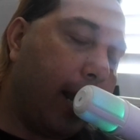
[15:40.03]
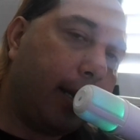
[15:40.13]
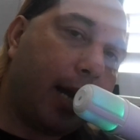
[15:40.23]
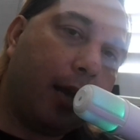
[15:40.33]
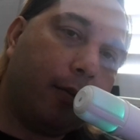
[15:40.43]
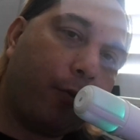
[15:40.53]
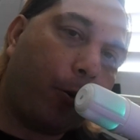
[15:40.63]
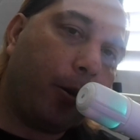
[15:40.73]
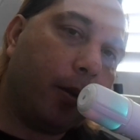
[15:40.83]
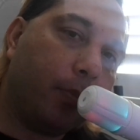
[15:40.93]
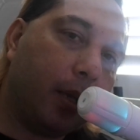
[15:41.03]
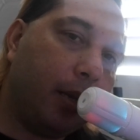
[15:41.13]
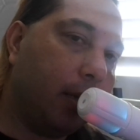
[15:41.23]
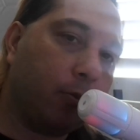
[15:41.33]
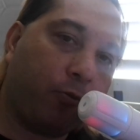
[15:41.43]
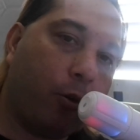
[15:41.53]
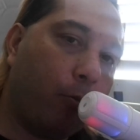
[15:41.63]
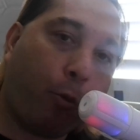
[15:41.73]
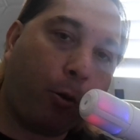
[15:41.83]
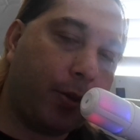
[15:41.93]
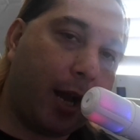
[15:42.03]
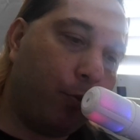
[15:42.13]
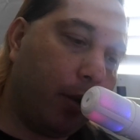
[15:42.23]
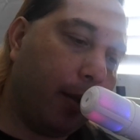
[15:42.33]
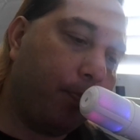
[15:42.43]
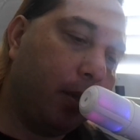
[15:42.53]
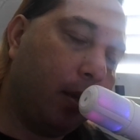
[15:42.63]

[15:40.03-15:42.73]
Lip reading: In California, it doesn't work that way.